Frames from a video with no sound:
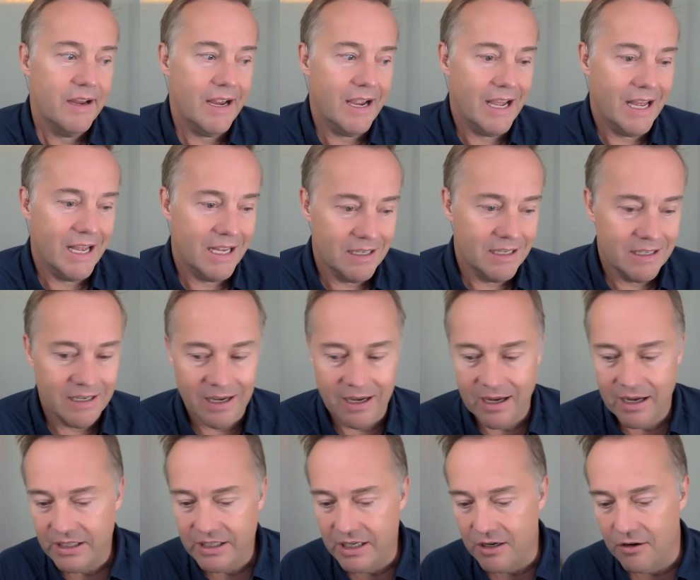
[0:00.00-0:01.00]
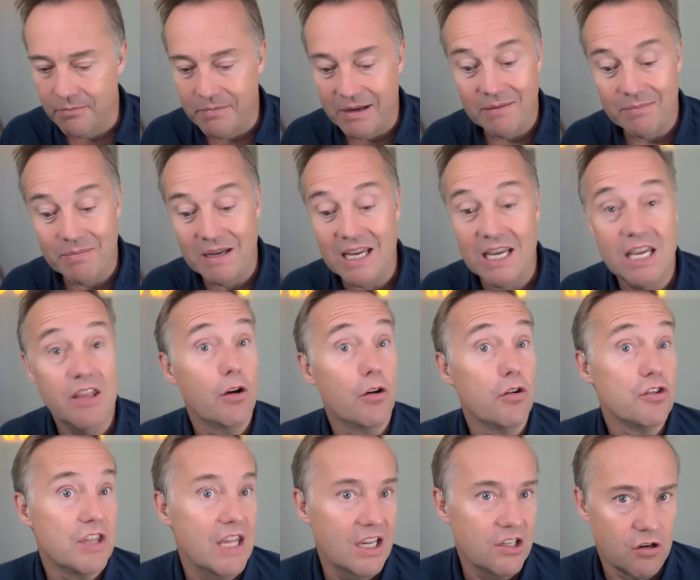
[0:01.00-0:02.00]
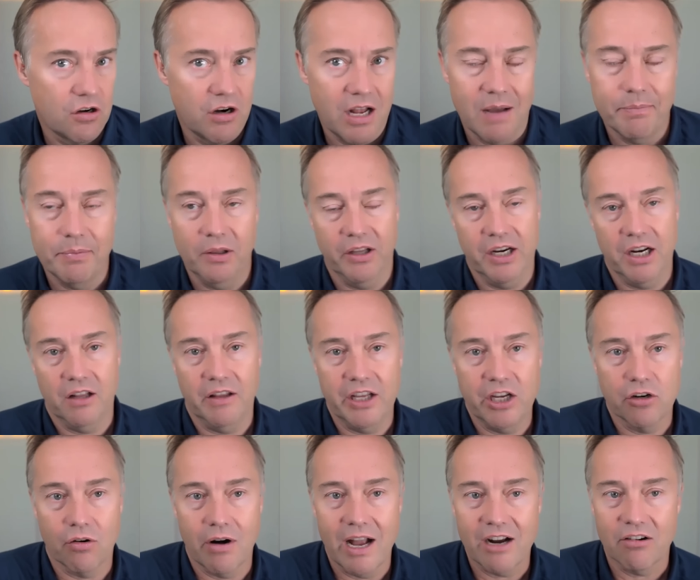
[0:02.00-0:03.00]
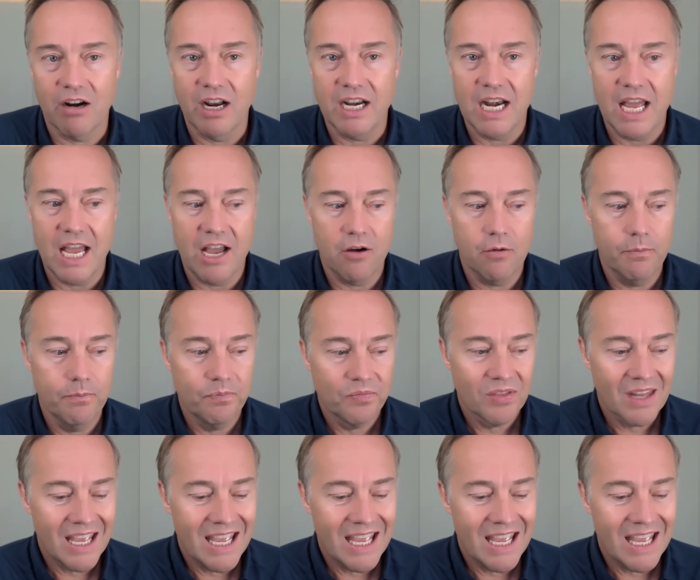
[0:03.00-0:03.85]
And, uh, you know, maybe those things are not politically correct right now.